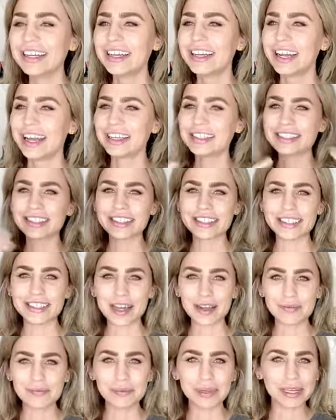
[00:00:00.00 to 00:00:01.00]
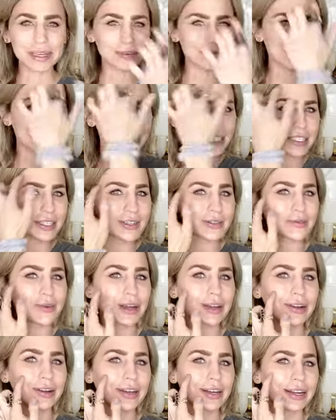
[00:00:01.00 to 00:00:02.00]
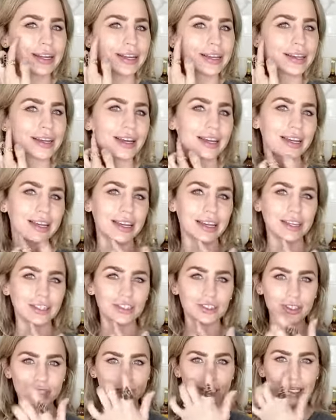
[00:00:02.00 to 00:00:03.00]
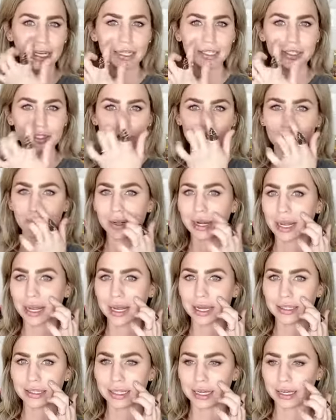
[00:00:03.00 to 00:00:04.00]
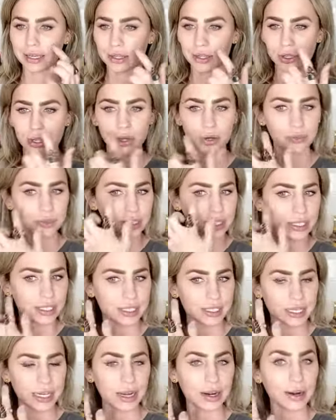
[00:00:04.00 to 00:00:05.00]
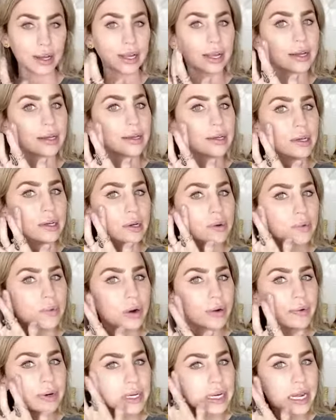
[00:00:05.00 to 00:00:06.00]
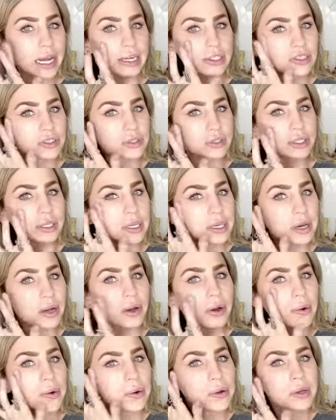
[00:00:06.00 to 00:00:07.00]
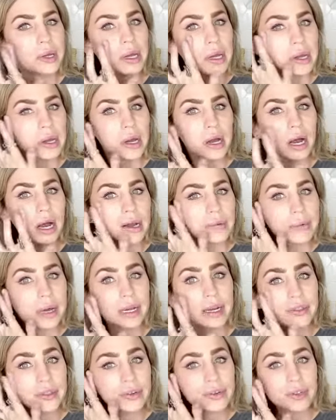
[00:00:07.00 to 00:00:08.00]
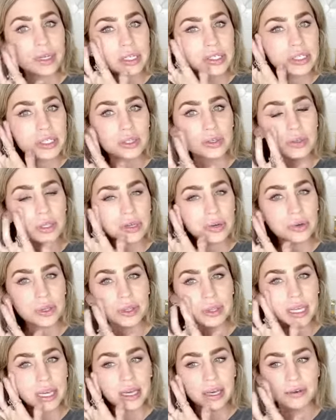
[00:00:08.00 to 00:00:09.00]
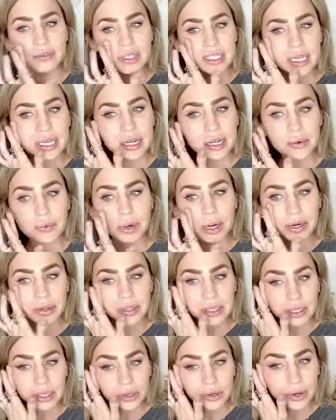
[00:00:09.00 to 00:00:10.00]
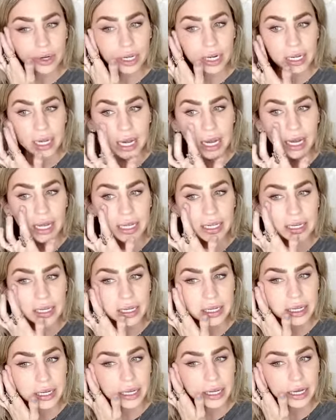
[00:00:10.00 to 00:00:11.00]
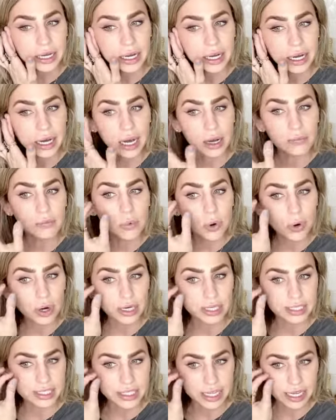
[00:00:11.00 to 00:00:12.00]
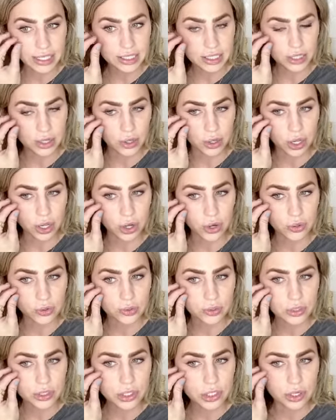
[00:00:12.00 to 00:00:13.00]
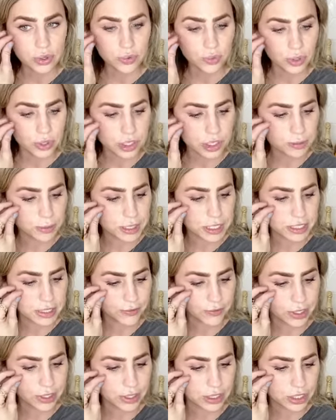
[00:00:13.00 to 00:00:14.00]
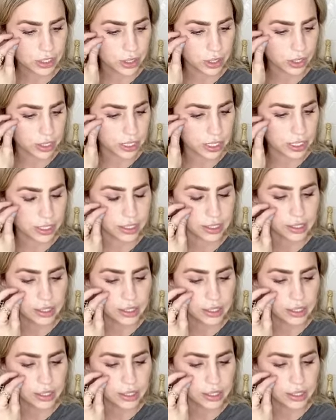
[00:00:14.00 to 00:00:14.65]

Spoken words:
into the sunbeams, this is where you're gonna kind of catch the sun. So you wanna add that glow to this area where it would naturally go. Another thing too that you can think of is anywhere that you're gonna add a more intense glow. So we're specifically targeting